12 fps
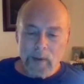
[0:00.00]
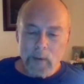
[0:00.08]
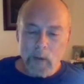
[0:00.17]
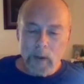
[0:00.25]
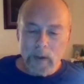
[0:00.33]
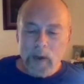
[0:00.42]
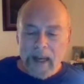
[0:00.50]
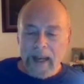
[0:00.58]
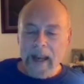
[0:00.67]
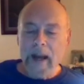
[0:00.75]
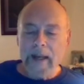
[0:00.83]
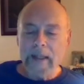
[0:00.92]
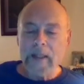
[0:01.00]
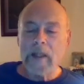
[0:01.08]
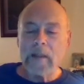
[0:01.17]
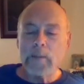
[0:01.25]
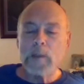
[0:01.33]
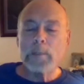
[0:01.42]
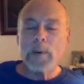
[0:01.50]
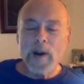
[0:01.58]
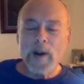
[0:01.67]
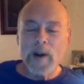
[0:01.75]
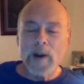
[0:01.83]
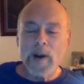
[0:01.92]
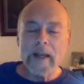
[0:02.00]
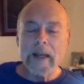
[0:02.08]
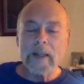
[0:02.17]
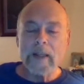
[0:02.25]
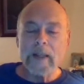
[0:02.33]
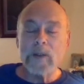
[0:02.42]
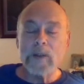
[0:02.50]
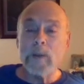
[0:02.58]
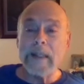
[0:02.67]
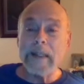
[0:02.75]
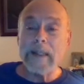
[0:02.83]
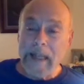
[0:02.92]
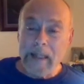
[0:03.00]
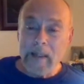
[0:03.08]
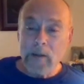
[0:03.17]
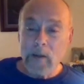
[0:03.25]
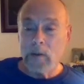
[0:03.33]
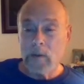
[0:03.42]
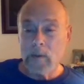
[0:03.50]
when we cannot pray as we need to